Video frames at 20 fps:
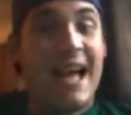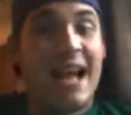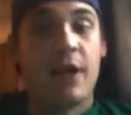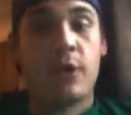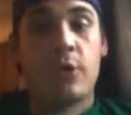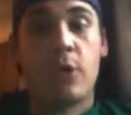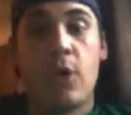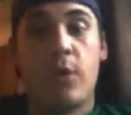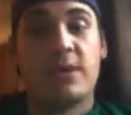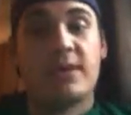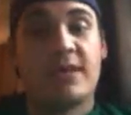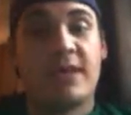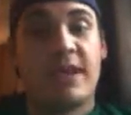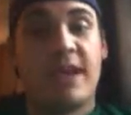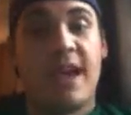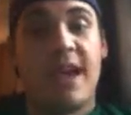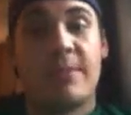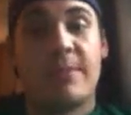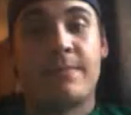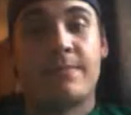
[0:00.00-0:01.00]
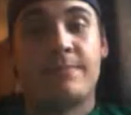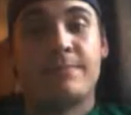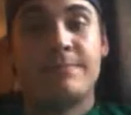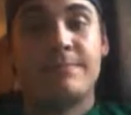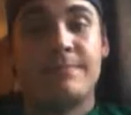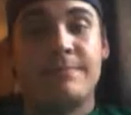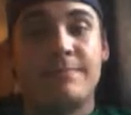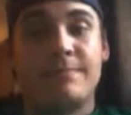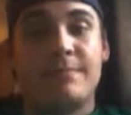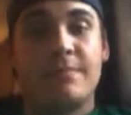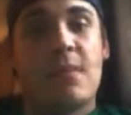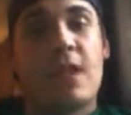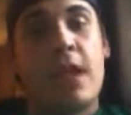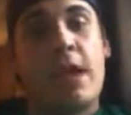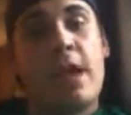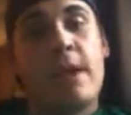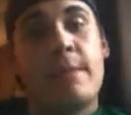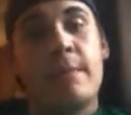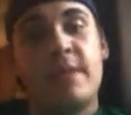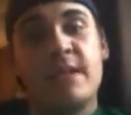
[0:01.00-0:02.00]
I don't know what's going to happen.
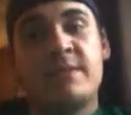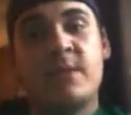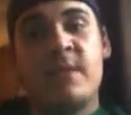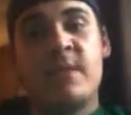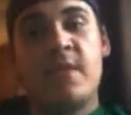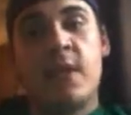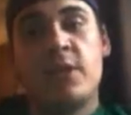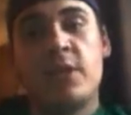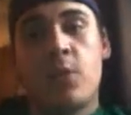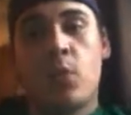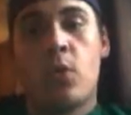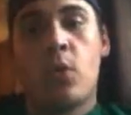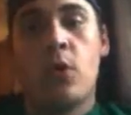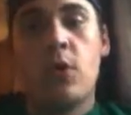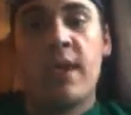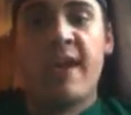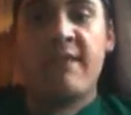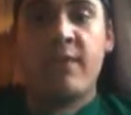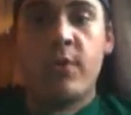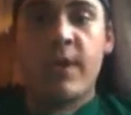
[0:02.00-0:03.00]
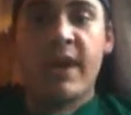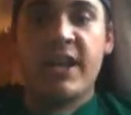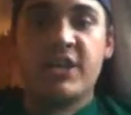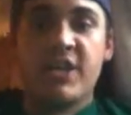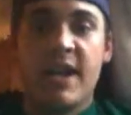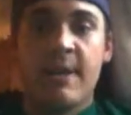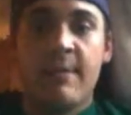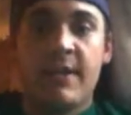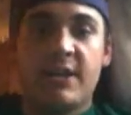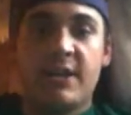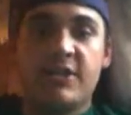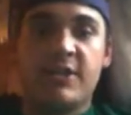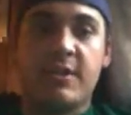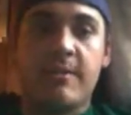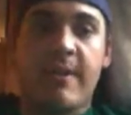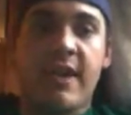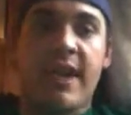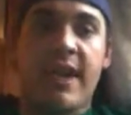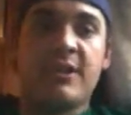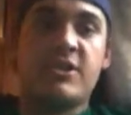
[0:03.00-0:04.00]
But let's move on to the World Heavyweight
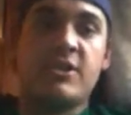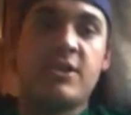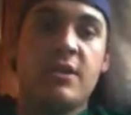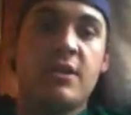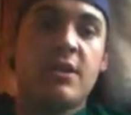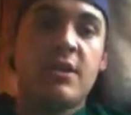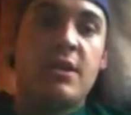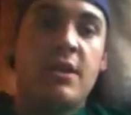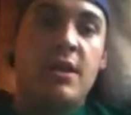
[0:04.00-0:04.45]
Championship match.